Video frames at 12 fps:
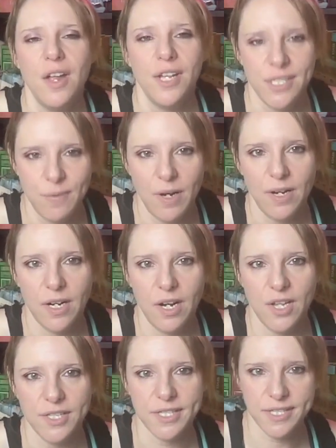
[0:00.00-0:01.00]
swallowed a
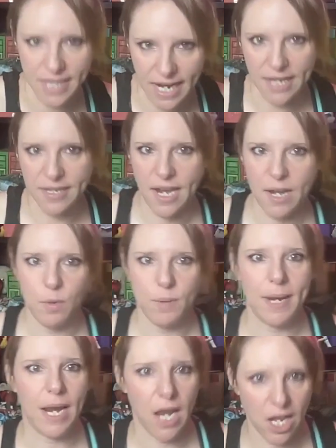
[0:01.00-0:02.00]
glass of sand and it would have
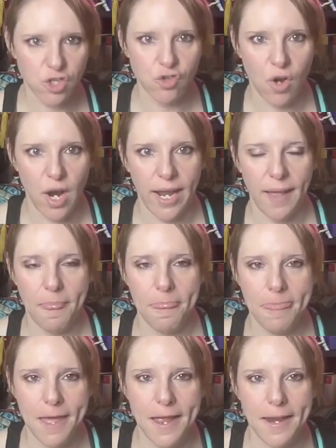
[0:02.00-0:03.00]
been less dry
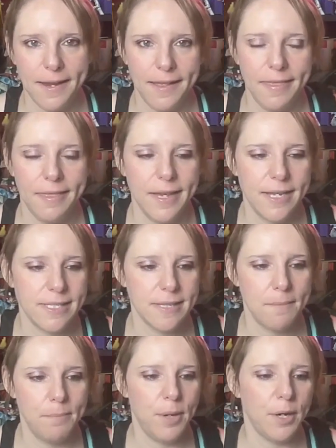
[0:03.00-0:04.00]
than this
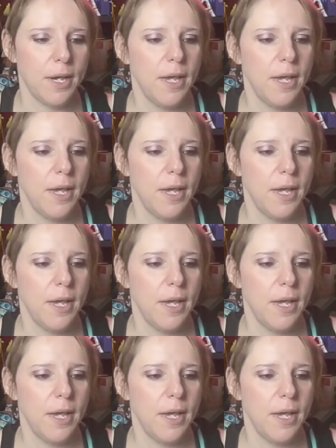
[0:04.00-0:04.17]
book.